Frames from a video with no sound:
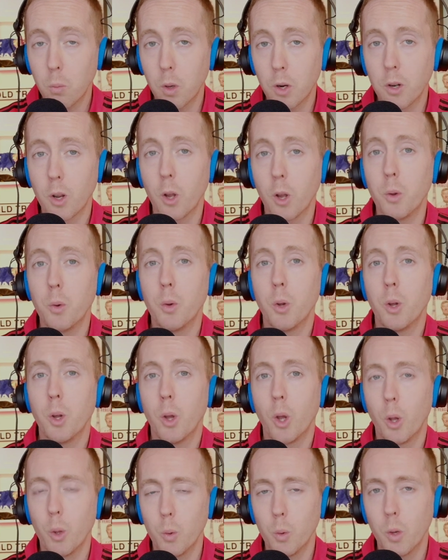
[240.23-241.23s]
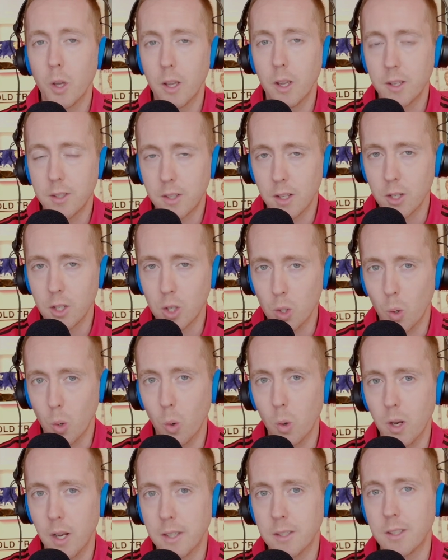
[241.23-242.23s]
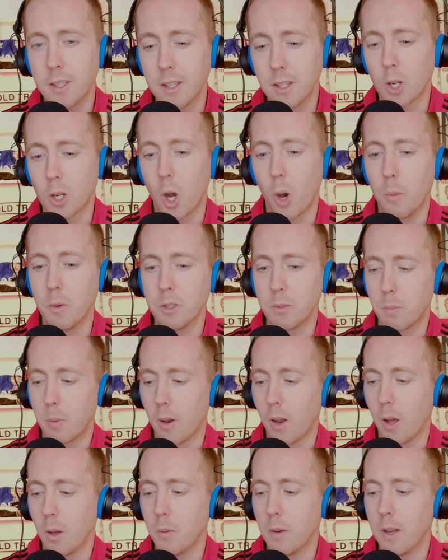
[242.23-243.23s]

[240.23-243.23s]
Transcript: want to know who is in your list in the comments below.